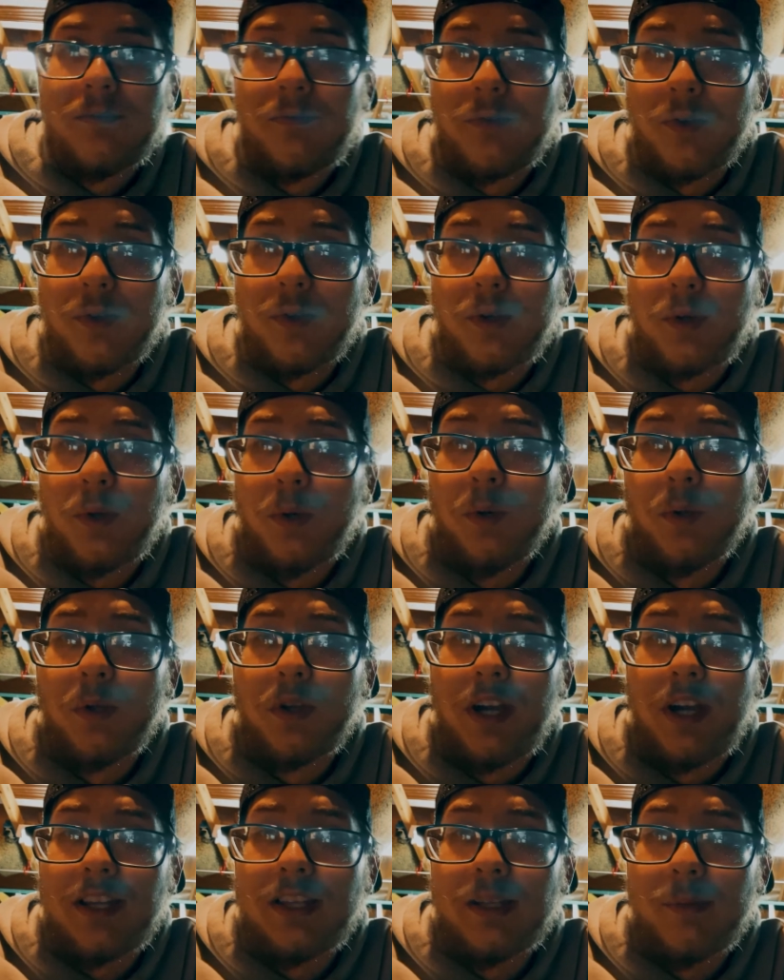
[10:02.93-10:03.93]
for the
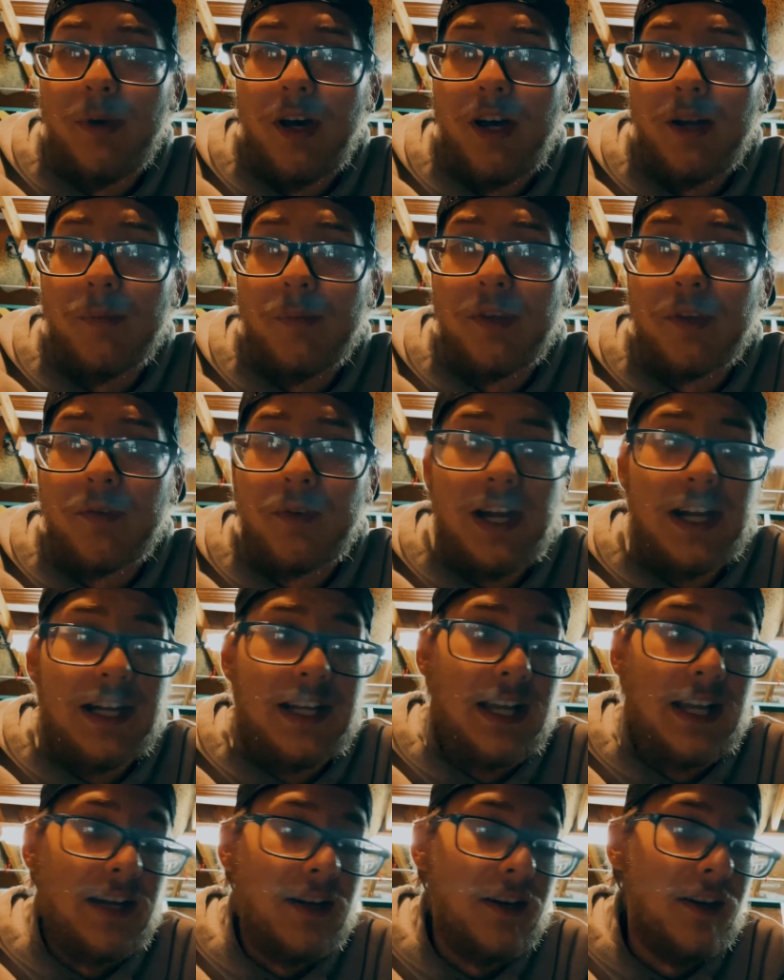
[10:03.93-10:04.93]
cooler at the bottom of the
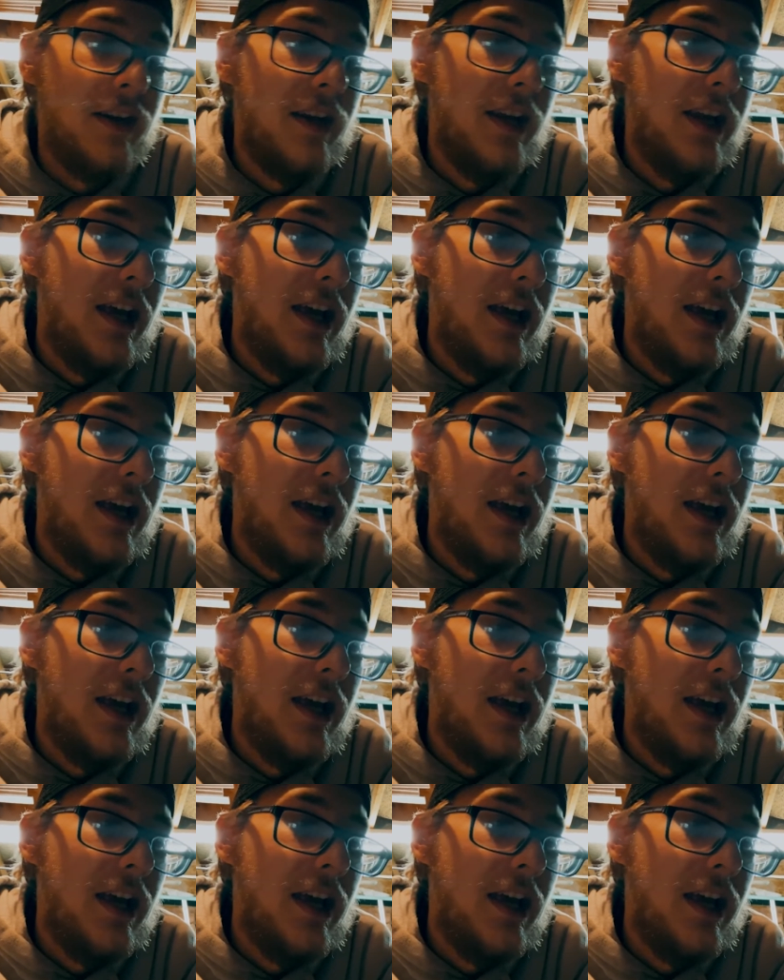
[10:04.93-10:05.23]
radiator.